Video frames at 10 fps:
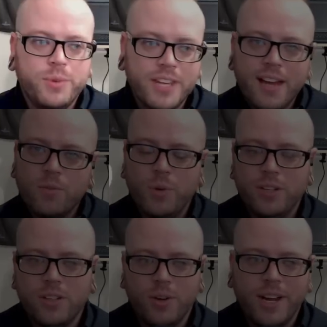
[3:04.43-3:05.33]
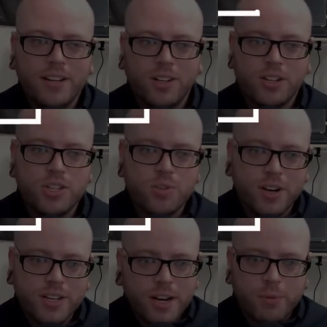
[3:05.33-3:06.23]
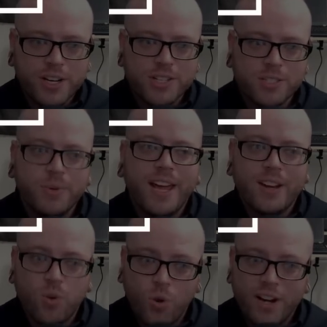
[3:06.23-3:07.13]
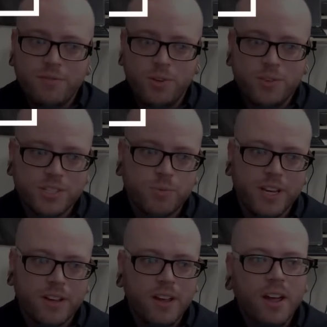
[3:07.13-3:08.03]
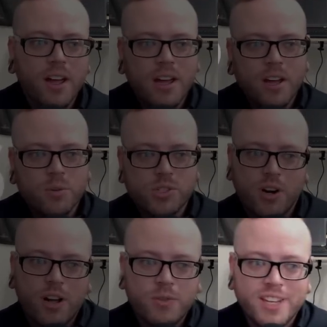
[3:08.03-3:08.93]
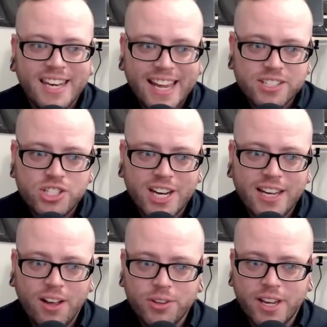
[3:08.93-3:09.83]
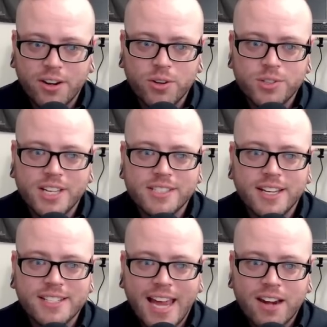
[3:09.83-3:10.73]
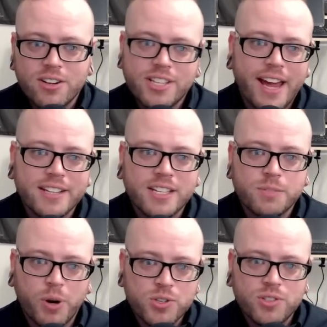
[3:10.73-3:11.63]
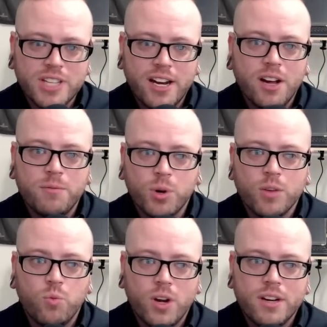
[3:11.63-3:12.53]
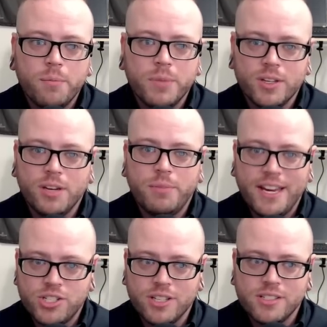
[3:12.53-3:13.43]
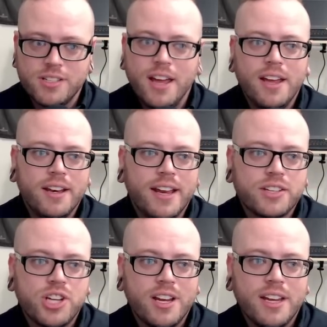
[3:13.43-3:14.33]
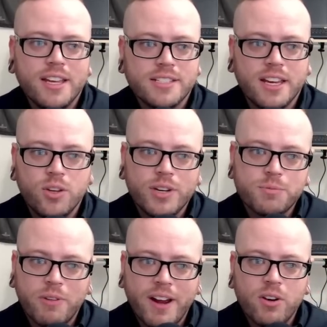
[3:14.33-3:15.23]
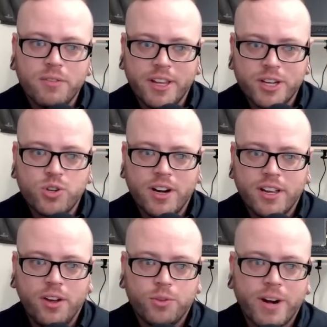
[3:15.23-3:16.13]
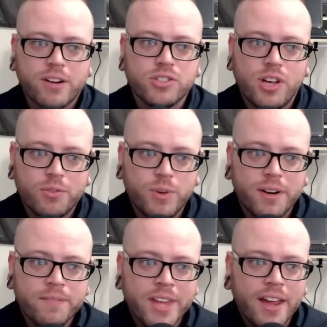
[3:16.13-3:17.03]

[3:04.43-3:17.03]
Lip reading: With that, we'll go ahead and launch into our data breaches, and we had quite a few this week. We'll start off with NextGen Healthcare, who says that attackers accessed personal data of more than 1 million patients. NextGen is a U.S. provider of electronic health record software.